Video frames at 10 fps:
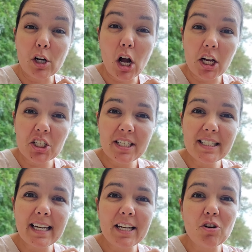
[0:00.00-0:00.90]

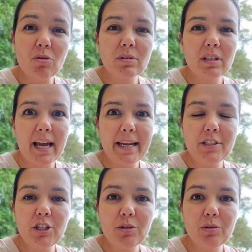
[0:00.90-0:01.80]
cautious, and I don't like
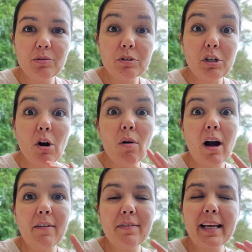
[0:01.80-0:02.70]
to go
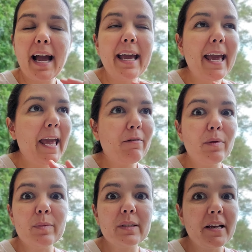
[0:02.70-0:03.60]
off. Like, I hate when
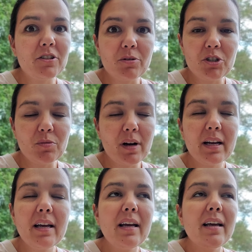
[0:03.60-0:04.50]
people say do what you want.
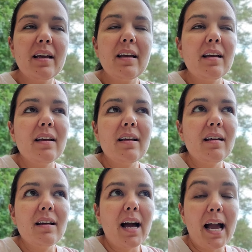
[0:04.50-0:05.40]

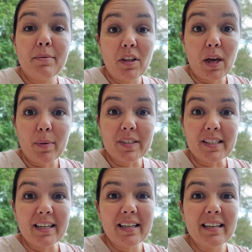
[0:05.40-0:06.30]
I'm not that
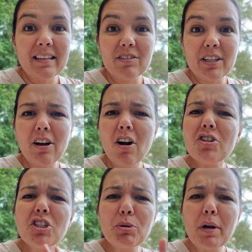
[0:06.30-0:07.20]
person. I'm like, oh,
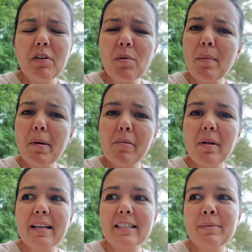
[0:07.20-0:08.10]
just do whatever you want, blah, blah,
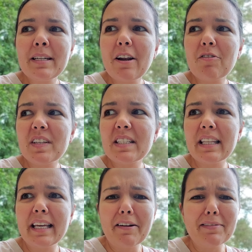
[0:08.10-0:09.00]
blah. Someone did that
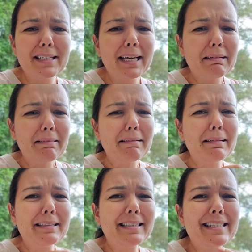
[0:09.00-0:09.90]
recently, and I was like,
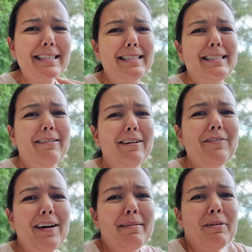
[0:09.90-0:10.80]
oh, this is
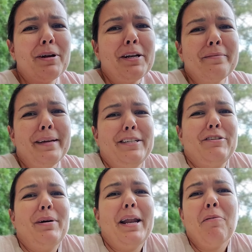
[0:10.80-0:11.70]
terrifying. What do you mean
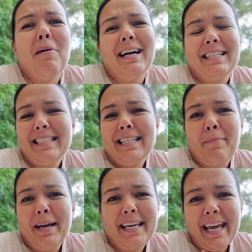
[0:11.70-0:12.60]
do what I want? It's not
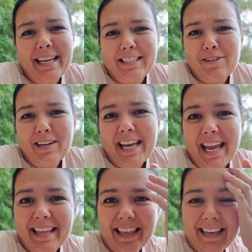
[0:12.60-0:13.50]
my cake, it's your
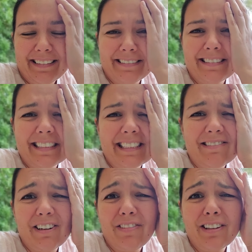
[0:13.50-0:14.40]
cake. Like, oh,
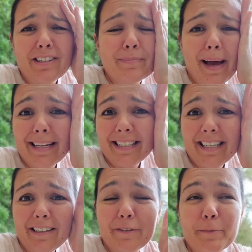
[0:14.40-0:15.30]
what if it looks bad to
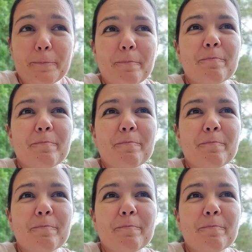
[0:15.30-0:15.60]
you?